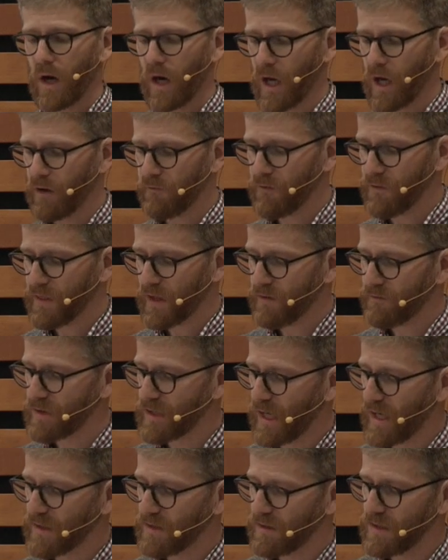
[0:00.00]
I often think of a
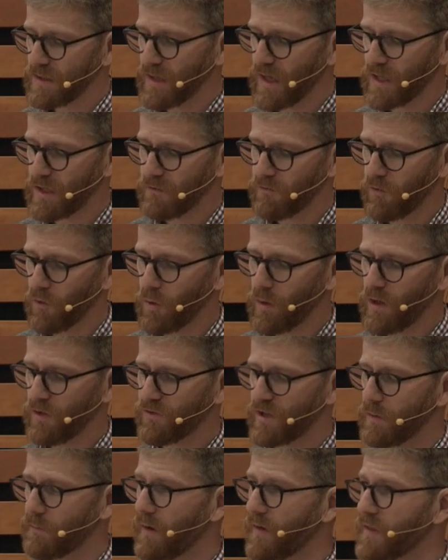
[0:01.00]
1994
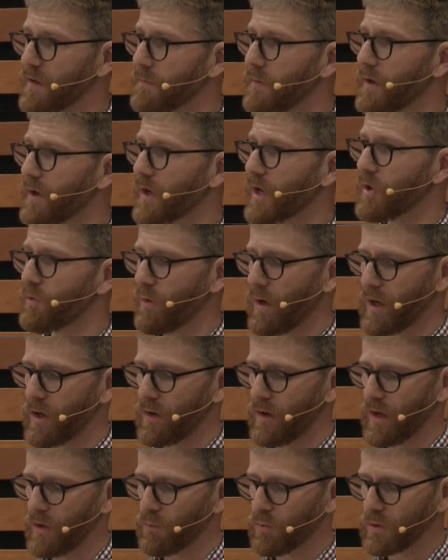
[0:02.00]
essay by the American
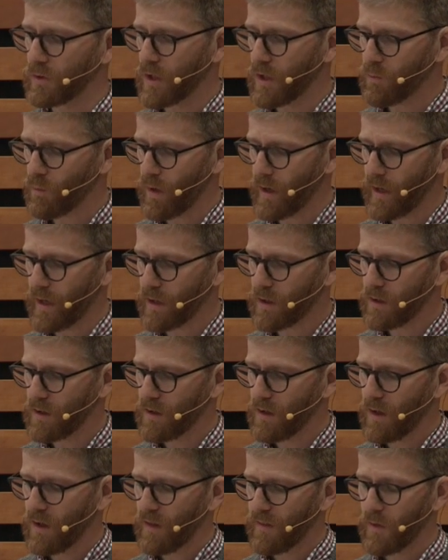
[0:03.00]
writer Edward Luttwak
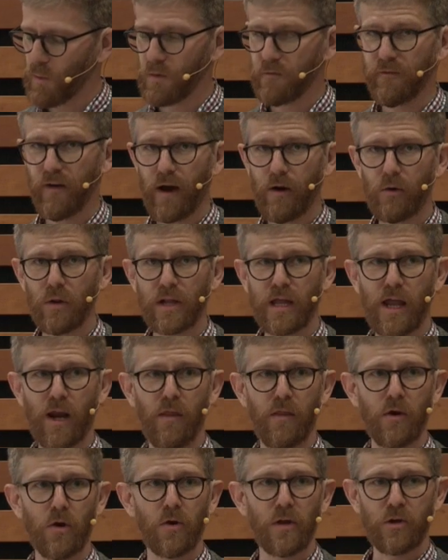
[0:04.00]
that went viral again
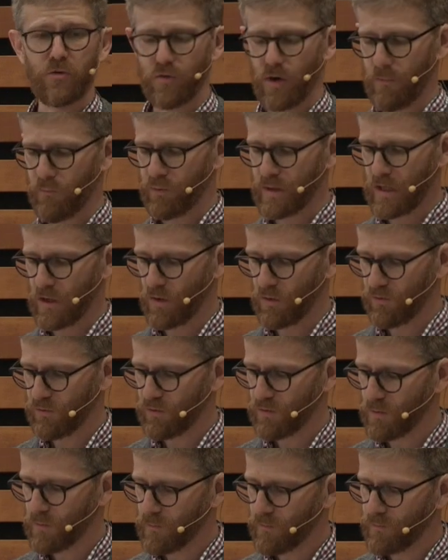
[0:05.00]
in the early Trump
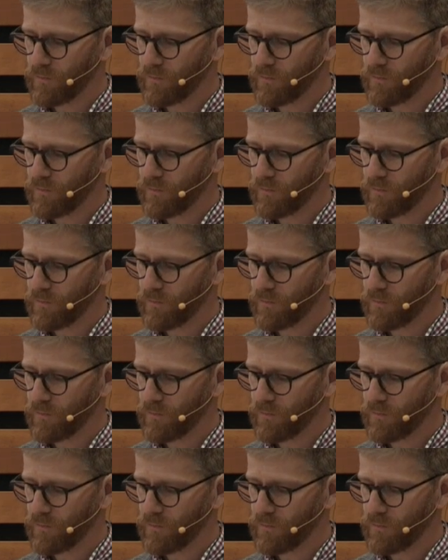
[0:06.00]
years.